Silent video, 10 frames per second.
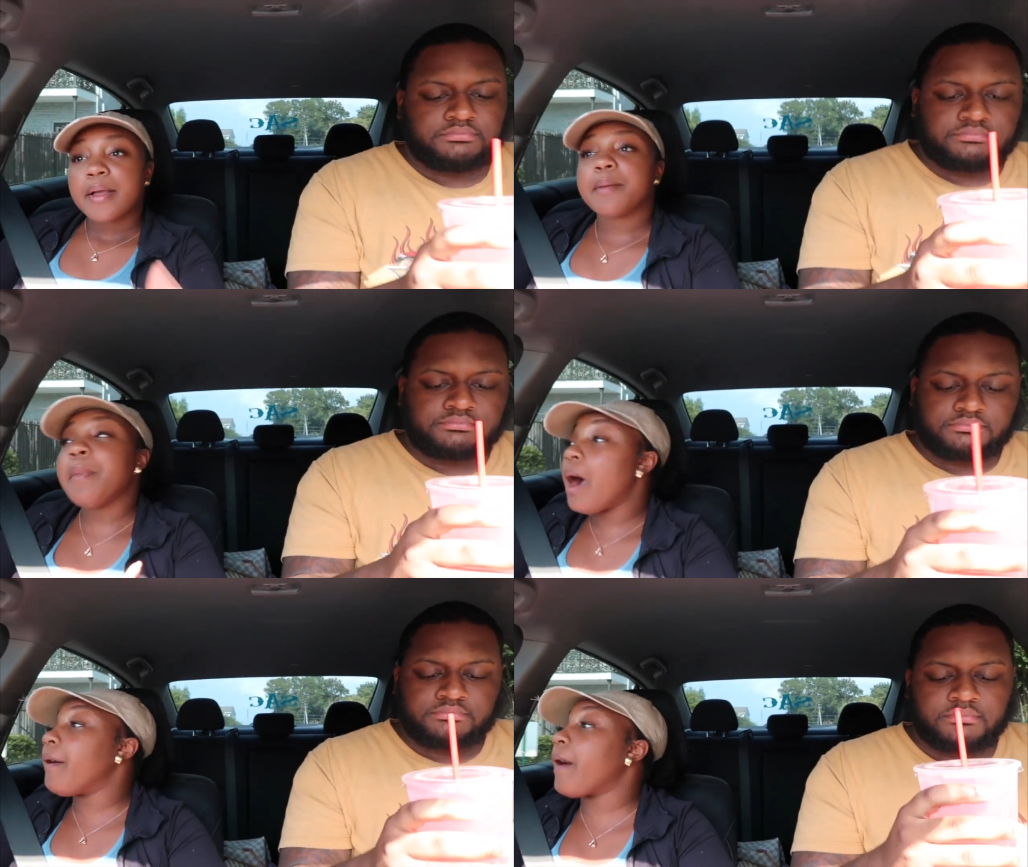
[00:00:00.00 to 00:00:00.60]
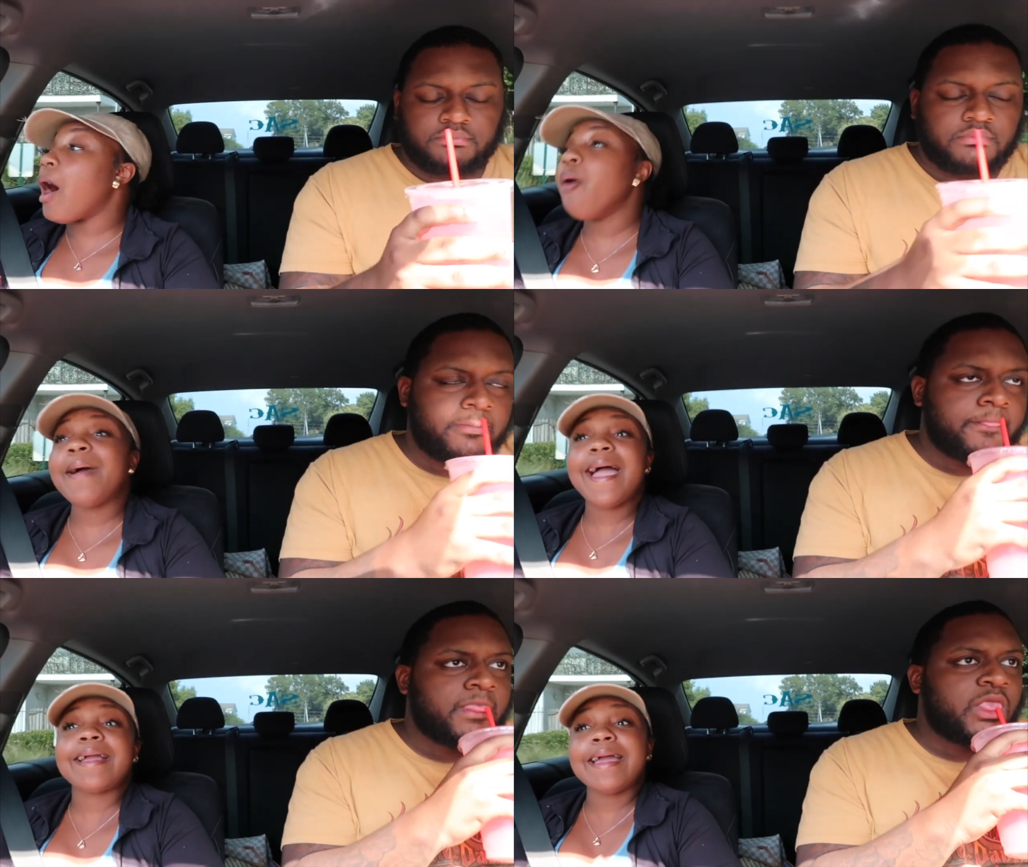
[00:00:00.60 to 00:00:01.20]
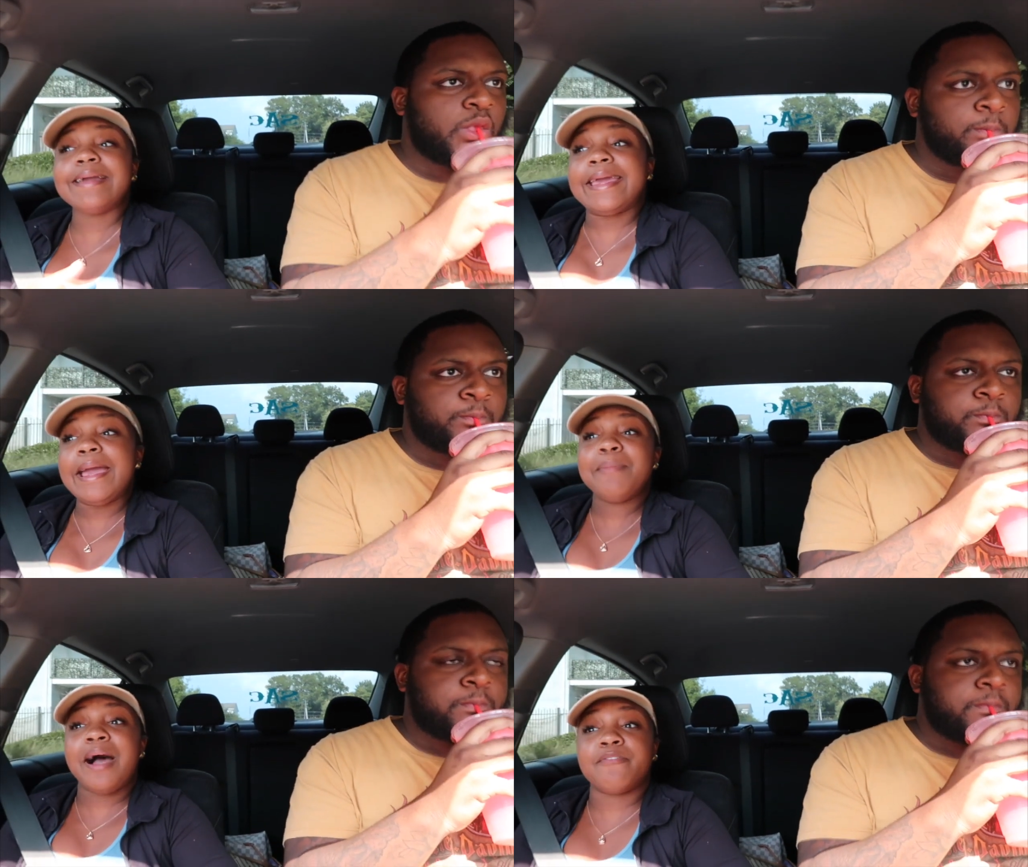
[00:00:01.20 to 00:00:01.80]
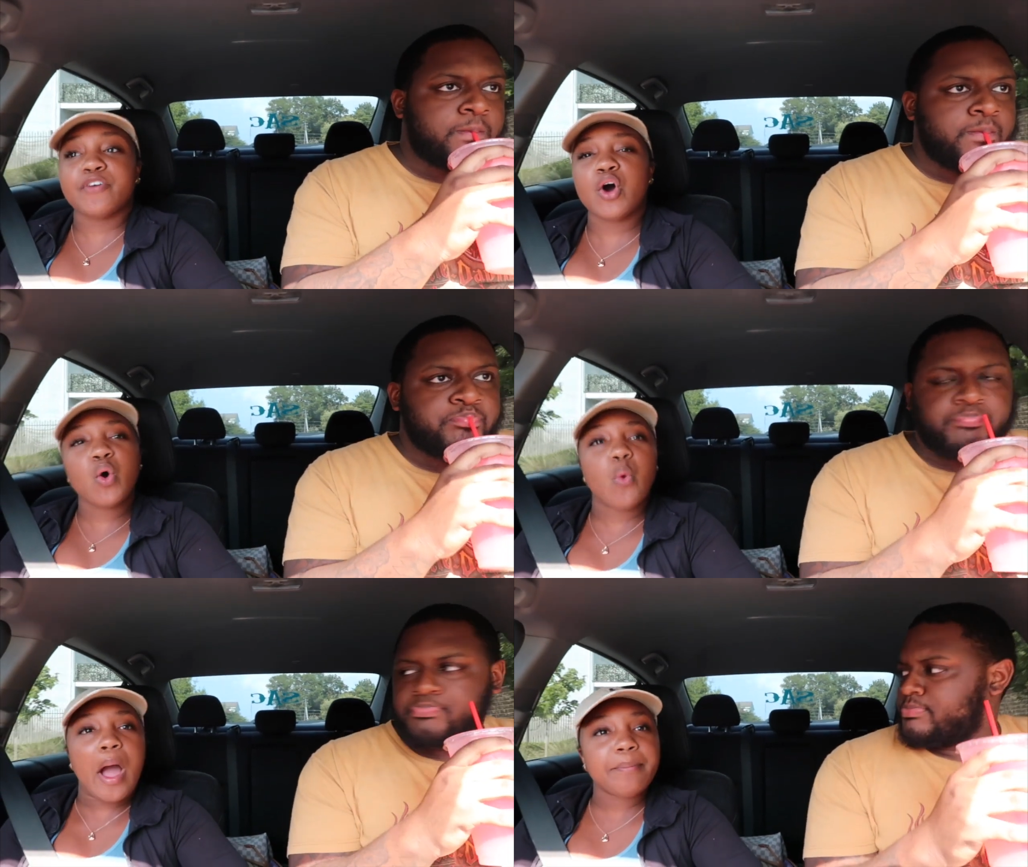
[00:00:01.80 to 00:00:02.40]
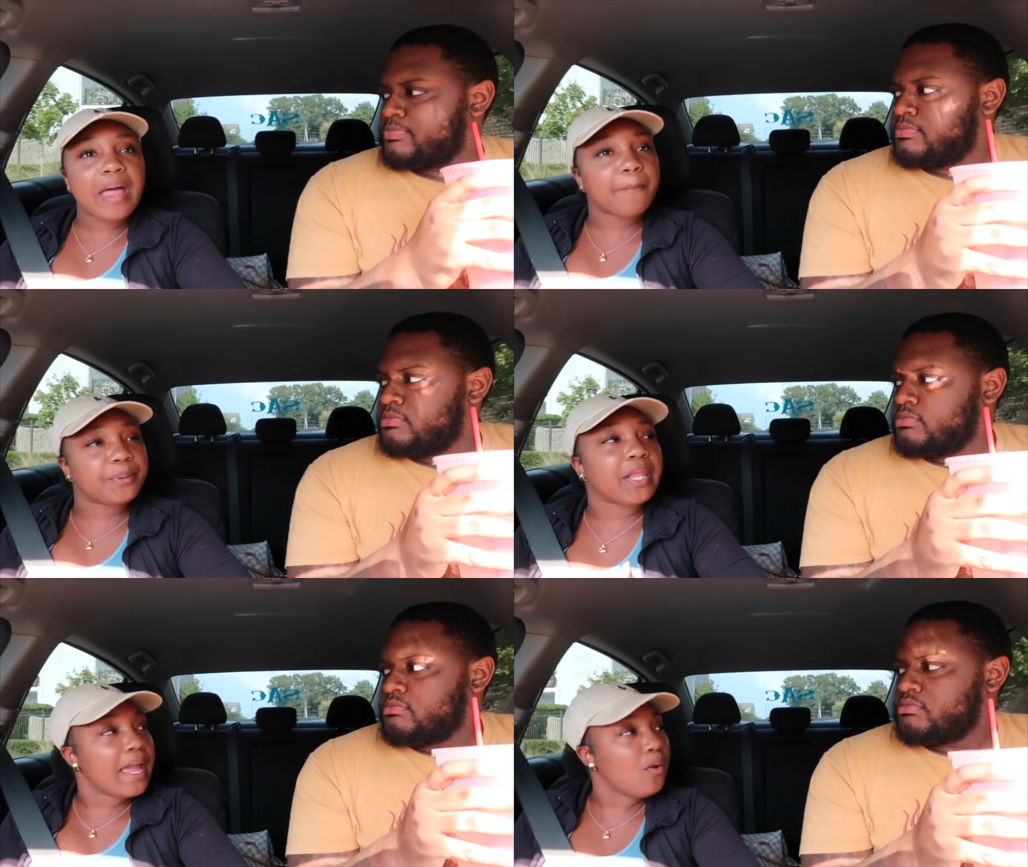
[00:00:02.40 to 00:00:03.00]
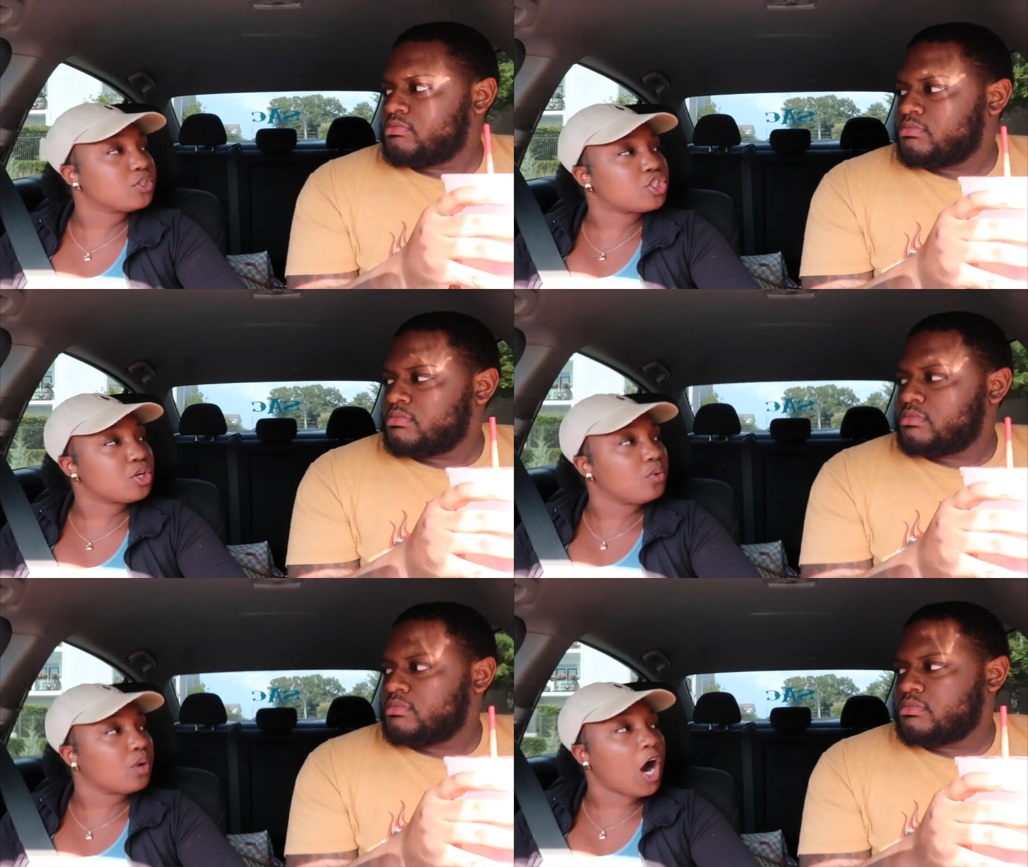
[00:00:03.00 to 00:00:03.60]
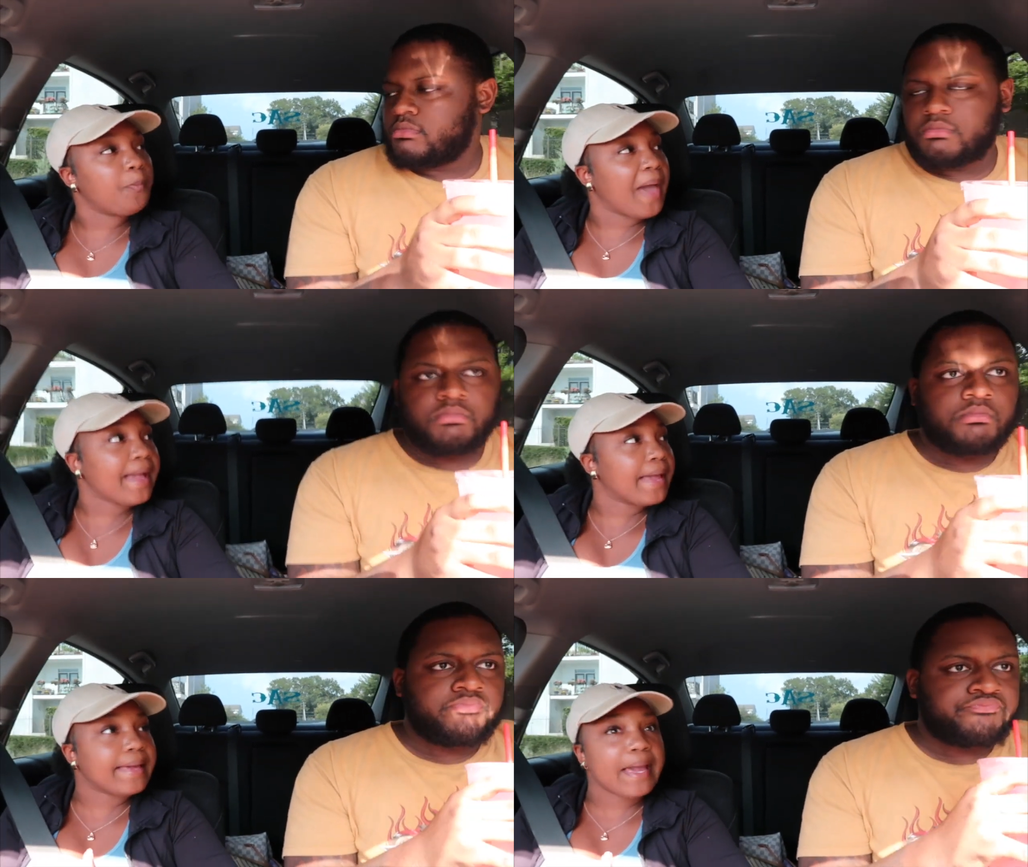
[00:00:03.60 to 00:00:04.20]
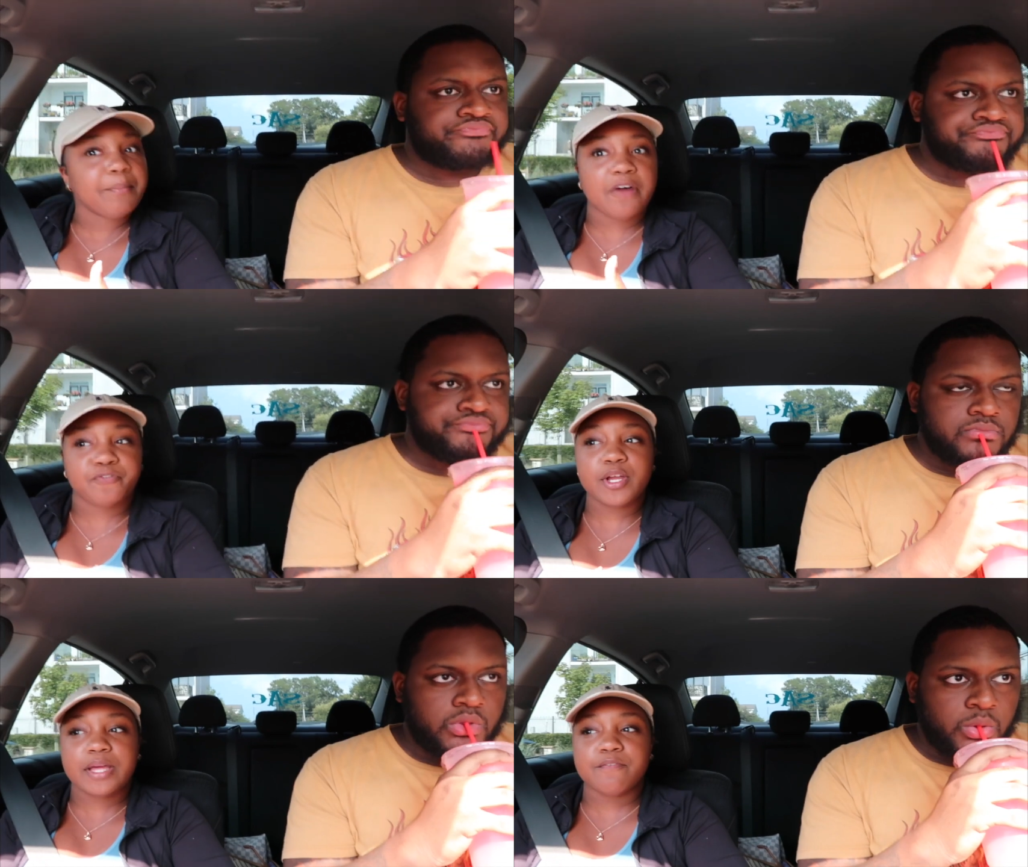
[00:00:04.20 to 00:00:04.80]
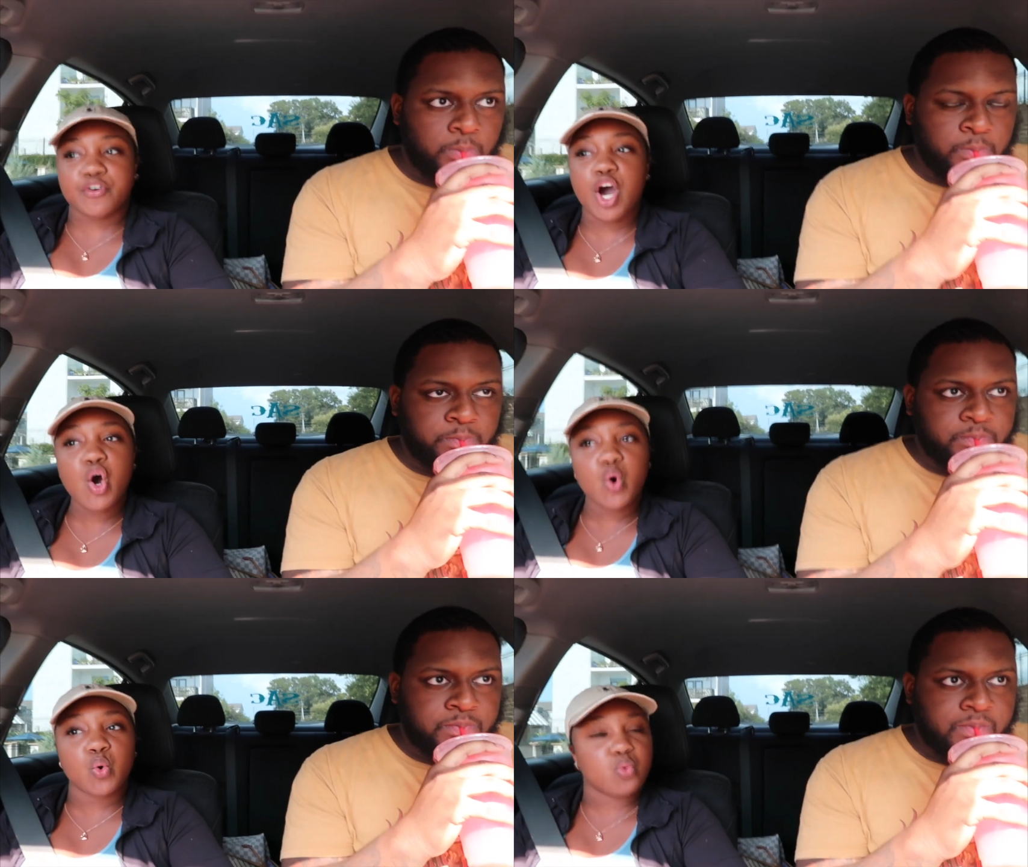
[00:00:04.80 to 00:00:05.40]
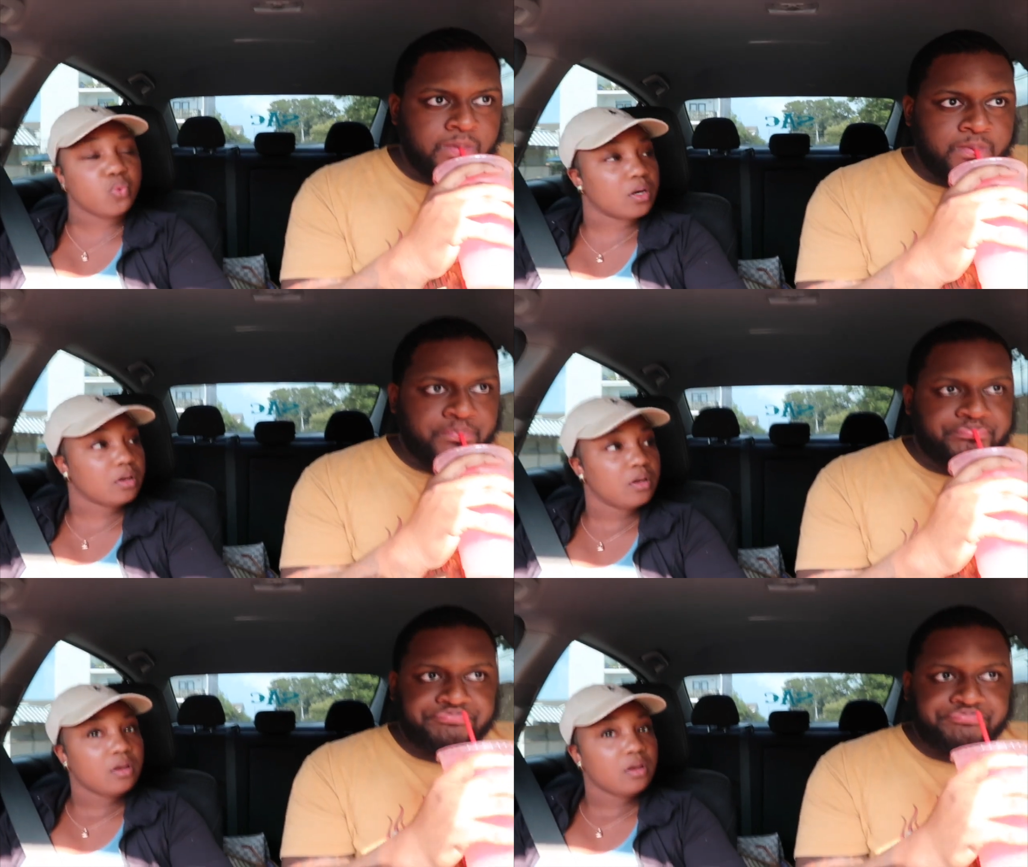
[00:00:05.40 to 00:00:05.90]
Speaker 1: Come on, go back and get my food. I'm not playing with you. Go back and get my freaking food.